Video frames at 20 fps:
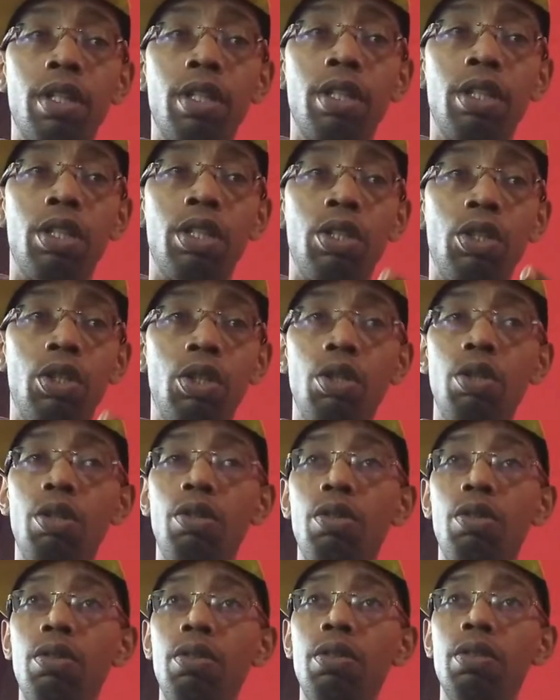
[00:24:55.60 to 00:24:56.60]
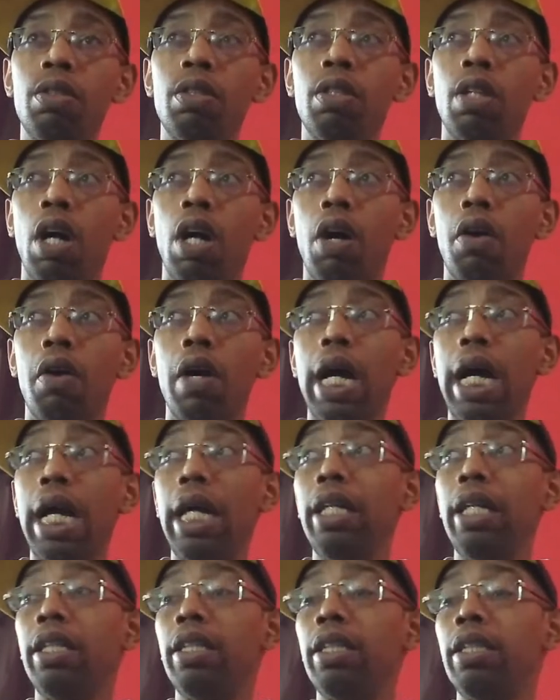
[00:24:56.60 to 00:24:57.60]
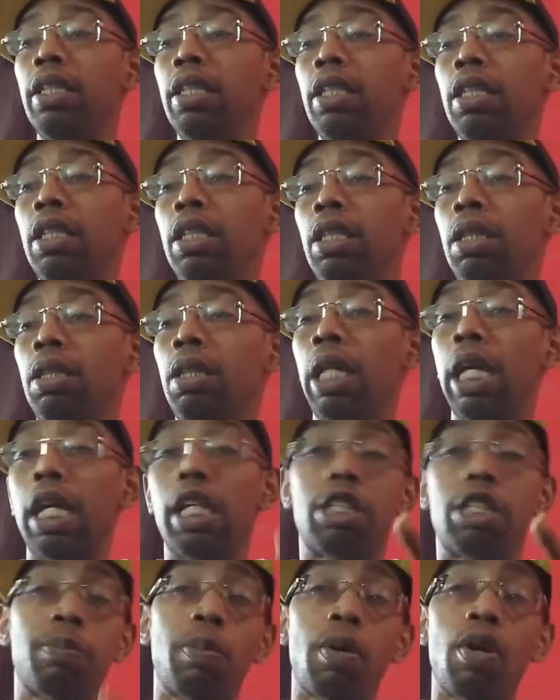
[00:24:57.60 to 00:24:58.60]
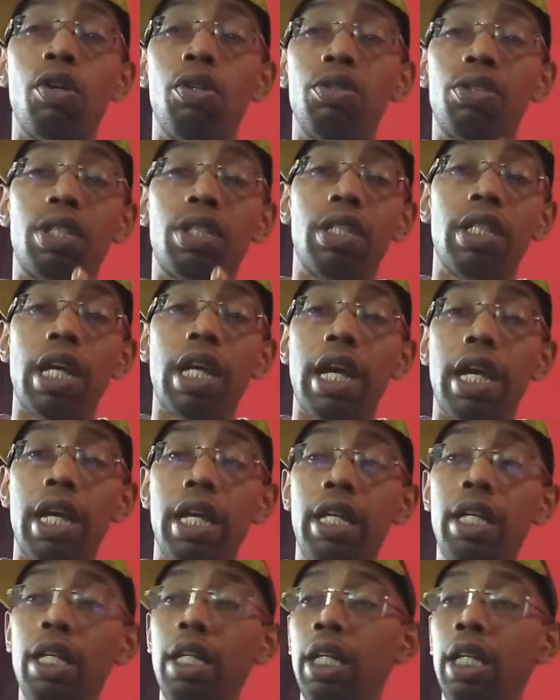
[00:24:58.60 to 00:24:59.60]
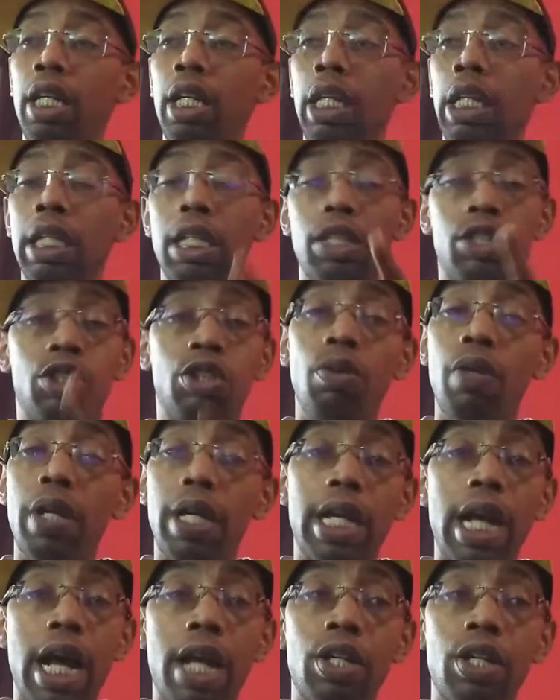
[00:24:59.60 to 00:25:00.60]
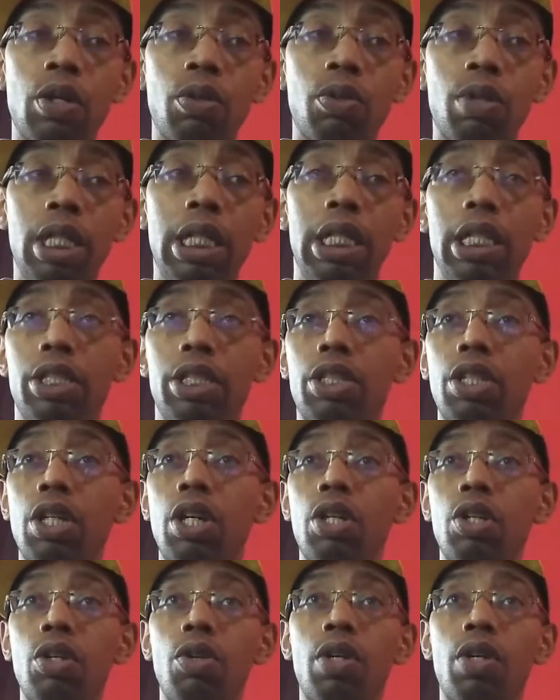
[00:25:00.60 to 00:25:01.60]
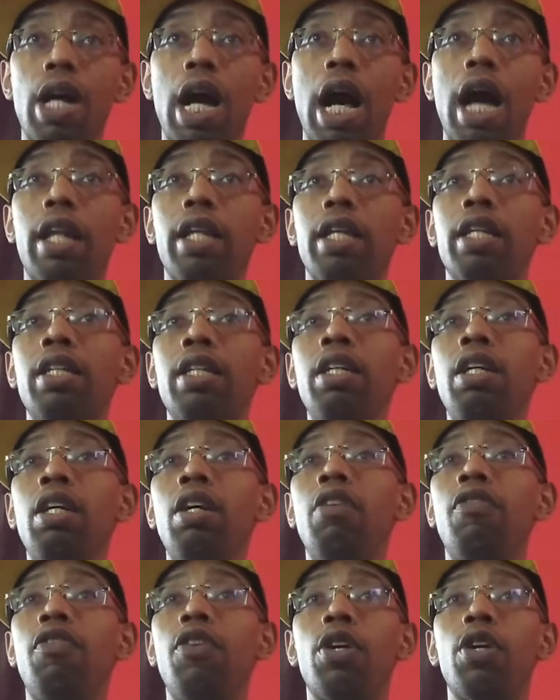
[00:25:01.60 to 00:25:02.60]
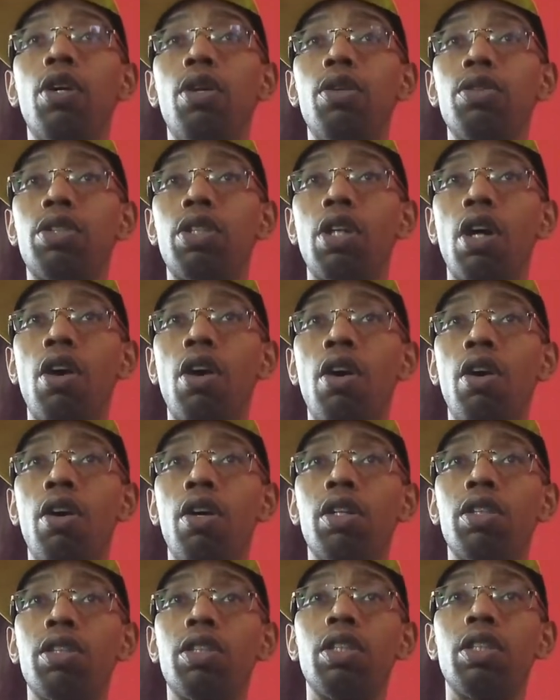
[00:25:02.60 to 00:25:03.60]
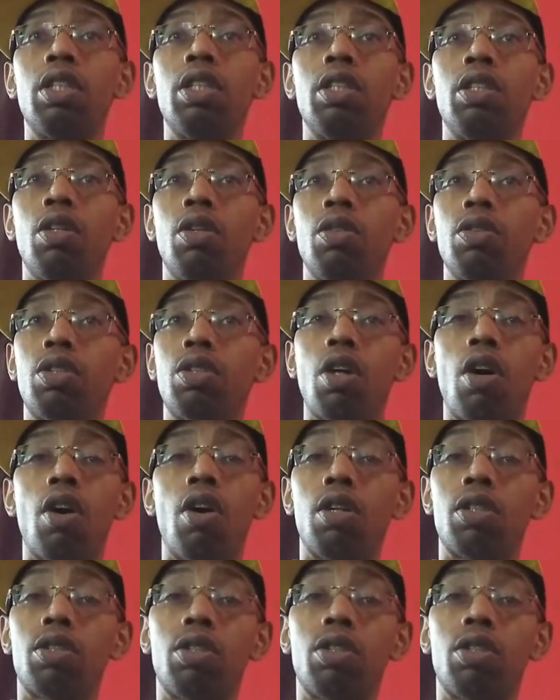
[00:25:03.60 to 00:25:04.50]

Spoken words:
you all right, exposed today that you ain't got no leash or no collar for those dogs. Those dogs